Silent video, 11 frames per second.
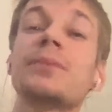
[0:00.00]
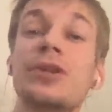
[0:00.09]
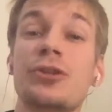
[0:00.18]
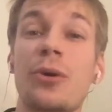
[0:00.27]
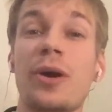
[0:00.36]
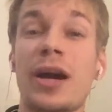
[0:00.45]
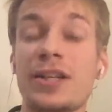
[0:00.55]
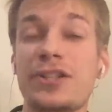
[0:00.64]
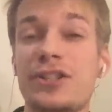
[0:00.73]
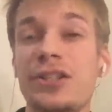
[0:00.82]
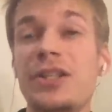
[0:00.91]
So I
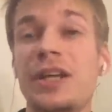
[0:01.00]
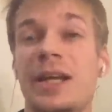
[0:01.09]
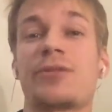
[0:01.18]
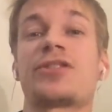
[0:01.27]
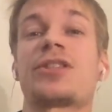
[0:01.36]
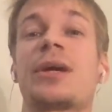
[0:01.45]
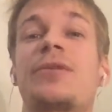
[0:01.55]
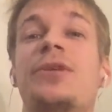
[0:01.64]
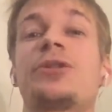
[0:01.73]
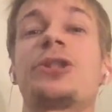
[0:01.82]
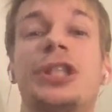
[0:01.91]
still have
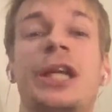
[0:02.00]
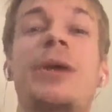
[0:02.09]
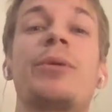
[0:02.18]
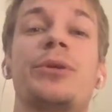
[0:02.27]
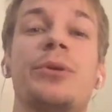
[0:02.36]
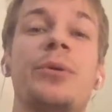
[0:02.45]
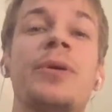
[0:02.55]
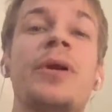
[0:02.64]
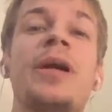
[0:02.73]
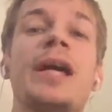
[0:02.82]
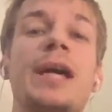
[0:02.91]
something to share with you,
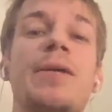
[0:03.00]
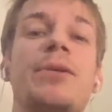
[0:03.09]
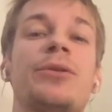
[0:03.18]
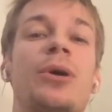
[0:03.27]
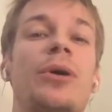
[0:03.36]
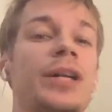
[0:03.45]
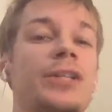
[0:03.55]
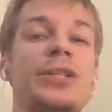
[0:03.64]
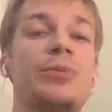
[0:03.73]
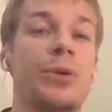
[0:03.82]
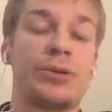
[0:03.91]
even though I
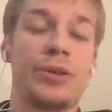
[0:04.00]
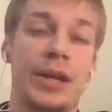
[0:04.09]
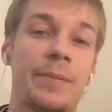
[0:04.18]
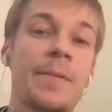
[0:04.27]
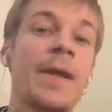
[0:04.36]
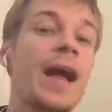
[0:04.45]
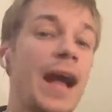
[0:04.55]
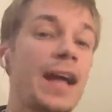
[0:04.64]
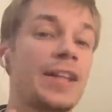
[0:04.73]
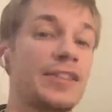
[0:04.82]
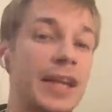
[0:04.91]
didn't work there.
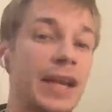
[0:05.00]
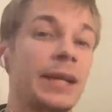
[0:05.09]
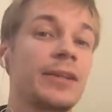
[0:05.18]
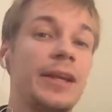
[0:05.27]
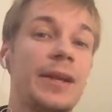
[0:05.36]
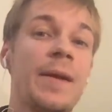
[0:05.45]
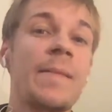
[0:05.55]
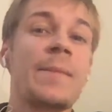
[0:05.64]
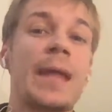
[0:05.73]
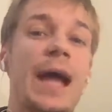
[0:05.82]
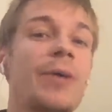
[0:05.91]
And secondly,
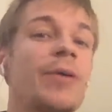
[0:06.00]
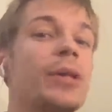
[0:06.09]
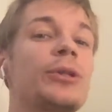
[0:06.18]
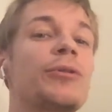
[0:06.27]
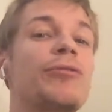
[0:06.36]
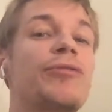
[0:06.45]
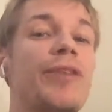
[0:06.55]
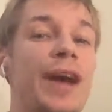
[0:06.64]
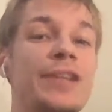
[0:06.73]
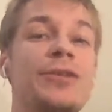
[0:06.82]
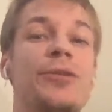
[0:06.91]
I have a lot of
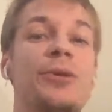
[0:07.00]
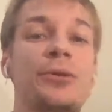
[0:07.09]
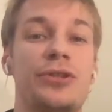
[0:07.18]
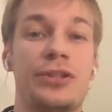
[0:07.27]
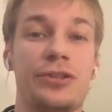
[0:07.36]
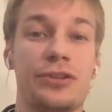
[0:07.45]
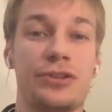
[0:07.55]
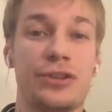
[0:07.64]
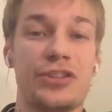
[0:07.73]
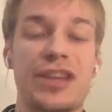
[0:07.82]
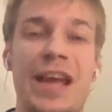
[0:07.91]
friends in those
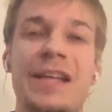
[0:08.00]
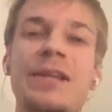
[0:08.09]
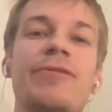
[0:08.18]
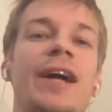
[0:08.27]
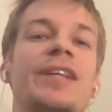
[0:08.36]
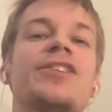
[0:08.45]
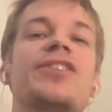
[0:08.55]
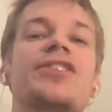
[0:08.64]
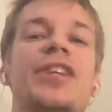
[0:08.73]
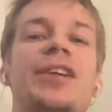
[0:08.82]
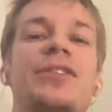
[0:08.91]
industries. And if I
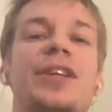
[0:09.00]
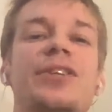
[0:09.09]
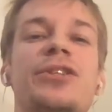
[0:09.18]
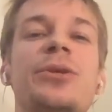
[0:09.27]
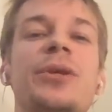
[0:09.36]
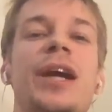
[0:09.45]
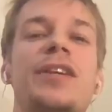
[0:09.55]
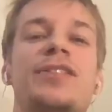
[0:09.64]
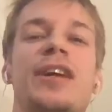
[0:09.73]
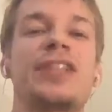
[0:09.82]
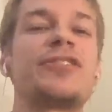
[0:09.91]
understand that you
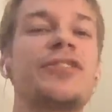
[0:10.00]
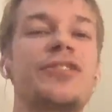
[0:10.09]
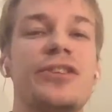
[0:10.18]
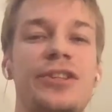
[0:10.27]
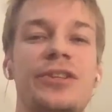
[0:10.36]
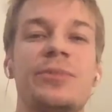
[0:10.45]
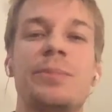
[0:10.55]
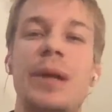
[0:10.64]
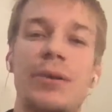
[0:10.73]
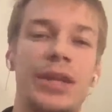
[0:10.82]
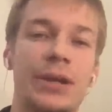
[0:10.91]
guys are interested in
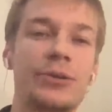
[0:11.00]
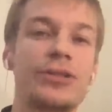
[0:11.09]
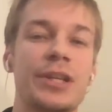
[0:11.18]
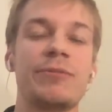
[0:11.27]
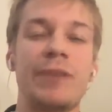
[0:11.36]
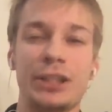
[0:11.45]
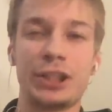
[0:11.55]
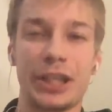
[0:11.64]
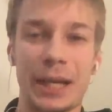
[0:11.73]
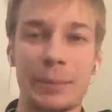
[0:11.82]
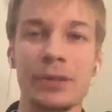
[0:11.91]
private equity and venture
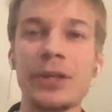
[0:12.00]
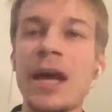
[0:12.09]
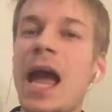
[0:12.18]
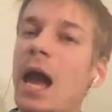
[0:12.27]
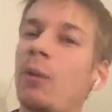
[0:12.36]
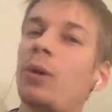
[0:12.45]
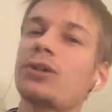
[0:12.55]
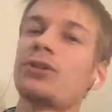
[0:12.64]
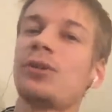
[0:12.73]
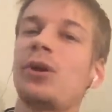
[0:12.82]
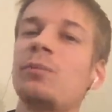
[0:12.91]
capital and
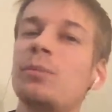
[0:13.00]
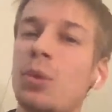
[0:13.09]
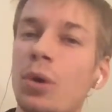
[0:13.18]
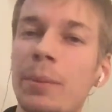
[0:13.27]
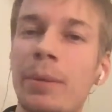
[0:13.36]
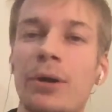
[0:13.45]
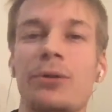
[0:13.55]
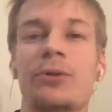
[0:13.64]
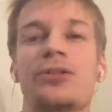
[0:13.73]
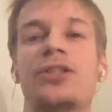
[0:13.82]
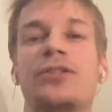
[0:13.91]
want to learn more about
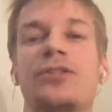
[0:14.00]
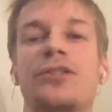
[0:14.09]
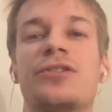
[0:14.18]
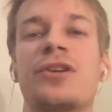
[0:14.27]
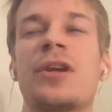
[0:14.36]
those industries,